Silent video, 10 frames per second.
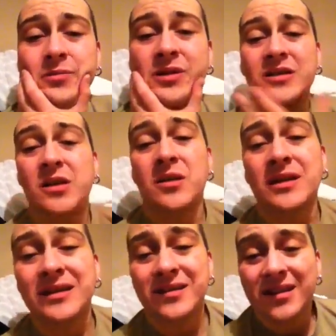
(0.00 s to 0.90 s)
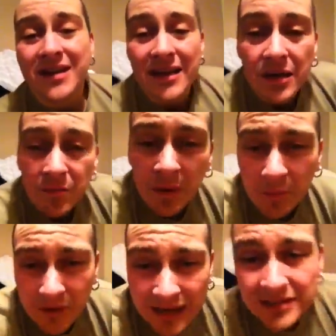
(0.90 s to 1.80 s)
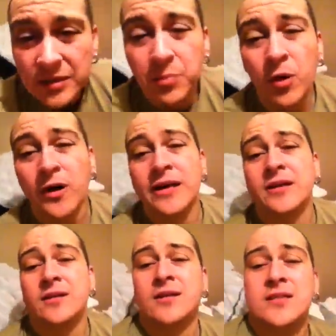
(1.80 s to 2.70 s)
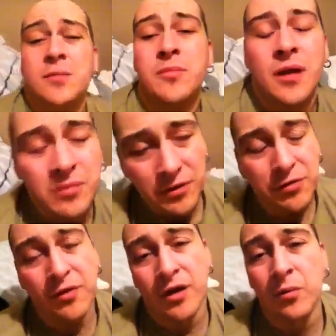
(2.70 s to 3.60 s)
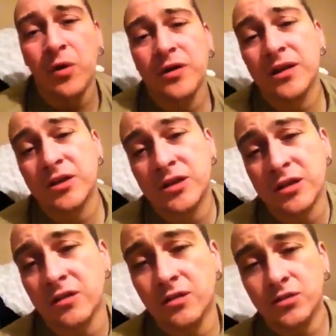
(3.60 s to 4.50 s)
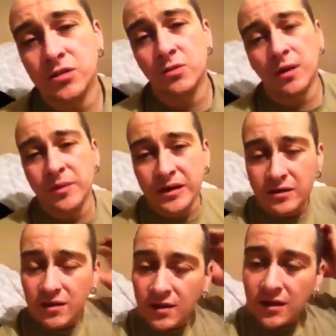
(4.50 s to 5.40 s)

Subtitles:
Whereas, people get to the point, because I'm like 31 this year, do you know what I mean?